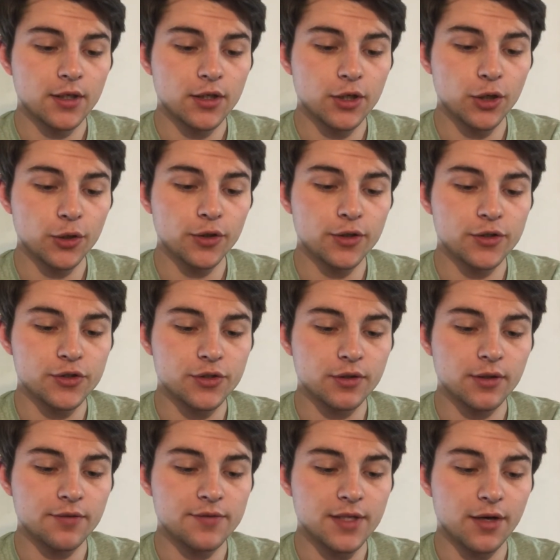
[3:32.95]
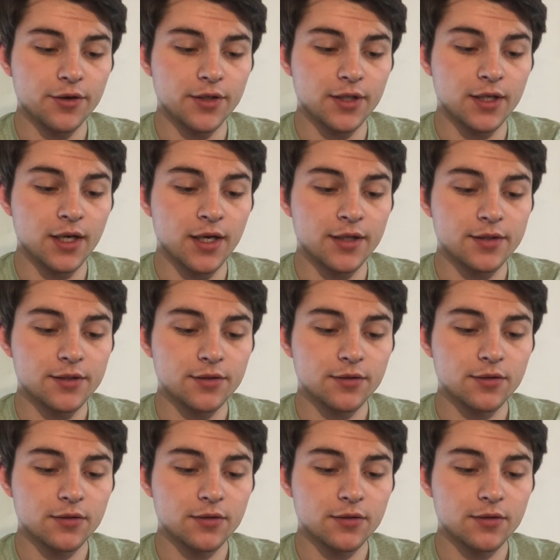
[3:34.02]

Courage lives out in the night.